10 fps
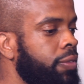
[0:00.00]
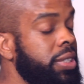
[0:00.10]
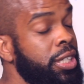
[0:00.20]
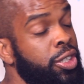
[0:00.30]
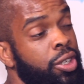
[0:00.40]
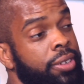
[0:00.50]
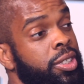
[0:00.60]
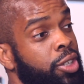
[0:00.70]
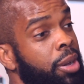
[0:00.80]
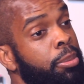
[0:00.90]
obviously serve
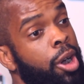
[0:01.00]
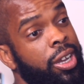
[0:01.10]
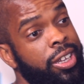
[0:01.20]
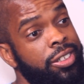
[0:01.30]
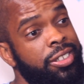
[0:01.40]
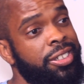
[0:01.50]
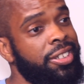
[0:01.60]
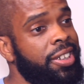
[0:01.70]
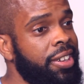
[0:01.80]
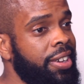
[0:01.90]
certain markets,
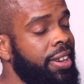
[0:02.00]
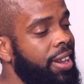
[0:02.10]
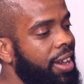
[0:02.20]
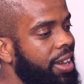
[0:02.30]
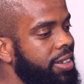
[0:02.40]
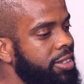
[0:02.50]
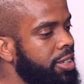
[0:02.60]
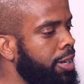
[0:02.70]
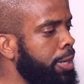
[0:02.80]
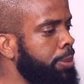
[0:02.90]
and
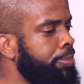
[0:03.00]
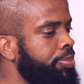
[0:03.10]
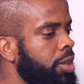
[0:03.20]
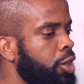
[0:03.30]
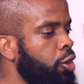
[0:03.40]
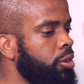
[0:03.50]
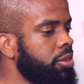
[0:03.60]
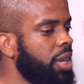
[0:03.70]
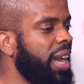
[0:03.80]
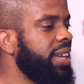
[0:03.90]

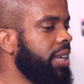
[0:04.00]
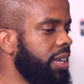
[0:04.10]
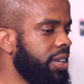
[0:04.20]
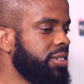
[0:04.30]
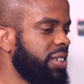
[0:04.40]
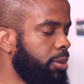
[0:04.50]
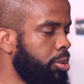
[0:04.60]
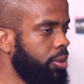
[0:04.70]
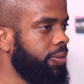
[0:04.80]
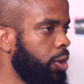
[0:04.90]
the idea there is have a
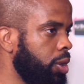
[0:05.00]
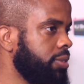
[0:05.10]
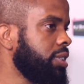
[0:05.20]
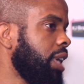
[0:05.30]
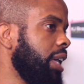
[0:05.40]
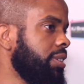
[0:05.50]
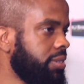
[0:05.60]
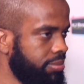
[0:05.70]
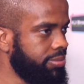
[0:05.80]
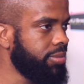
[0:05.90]
portfolio of sites
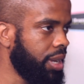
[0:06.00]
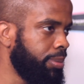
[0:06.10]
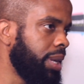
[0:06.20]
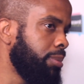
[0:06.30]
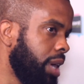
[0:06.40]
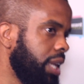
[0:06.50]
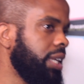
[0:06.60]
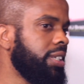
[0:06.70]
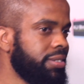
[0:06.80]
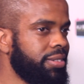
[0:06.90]
that make
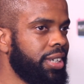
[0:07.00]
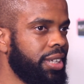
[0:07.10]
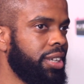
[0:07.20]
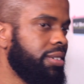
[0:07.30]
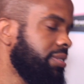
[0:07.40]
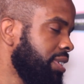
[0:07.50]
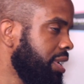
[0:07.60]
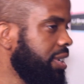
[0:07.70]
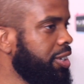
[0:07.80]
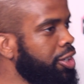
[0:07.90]
money, and then
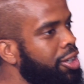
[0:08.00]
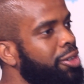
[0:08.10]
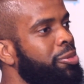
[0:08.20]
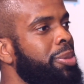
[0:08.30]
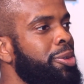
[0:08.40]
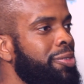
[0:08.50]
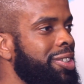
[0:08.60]
we move